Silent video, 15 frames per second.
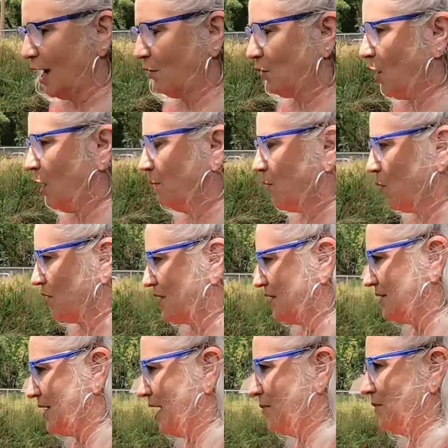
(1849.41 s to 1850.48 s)
and I were all born
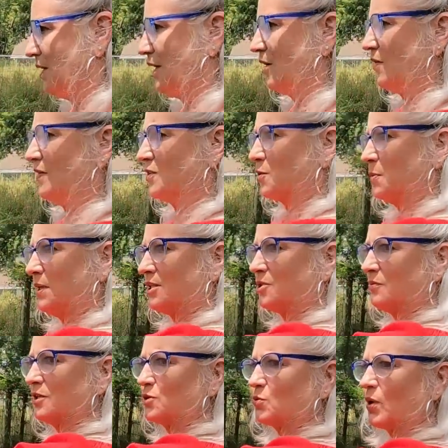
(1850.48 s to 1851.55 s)
the same year, and there's a
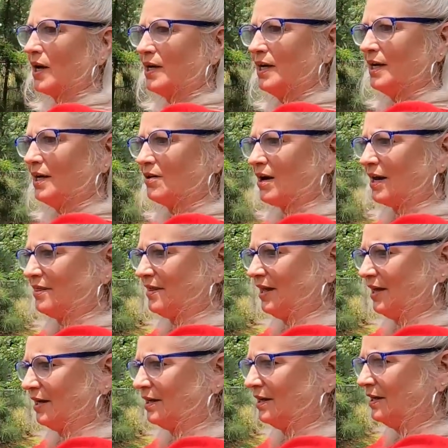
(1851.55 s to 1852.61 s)
picture of us right here, I
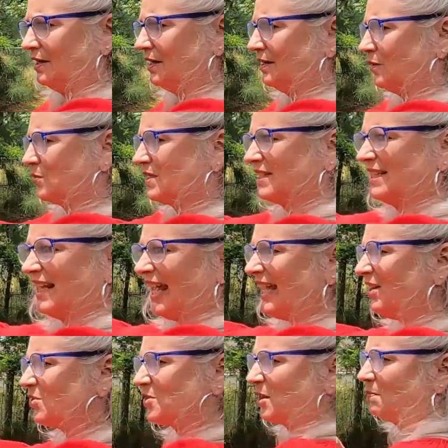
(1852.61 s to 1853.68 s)
think. There was a
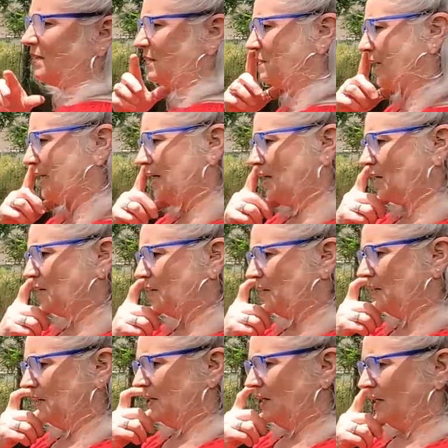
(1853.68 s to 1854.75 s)
gate or something right here.
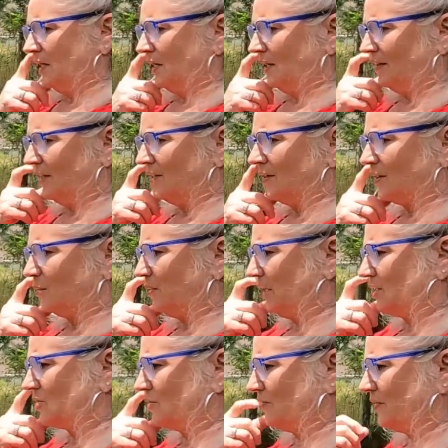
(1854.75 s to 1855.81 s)
And they took a
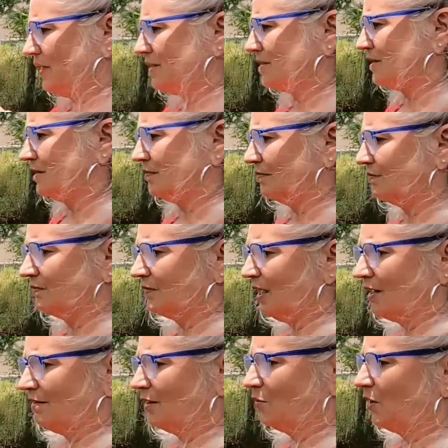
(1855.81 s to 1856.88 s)
picture of us, and
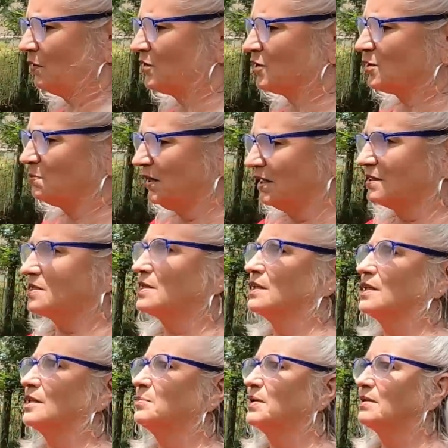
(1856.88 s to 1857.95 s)
I don't know, we were just being
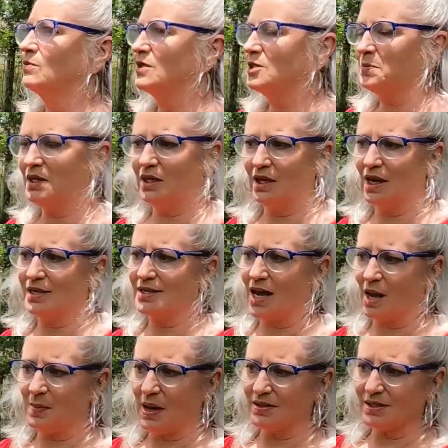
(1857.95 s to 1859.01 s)
silly, but we spent a lot of
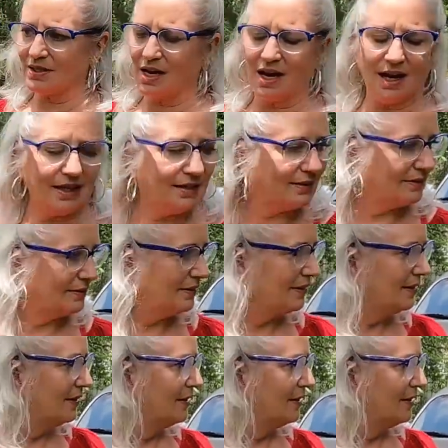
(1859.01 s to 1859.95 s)
time outside, and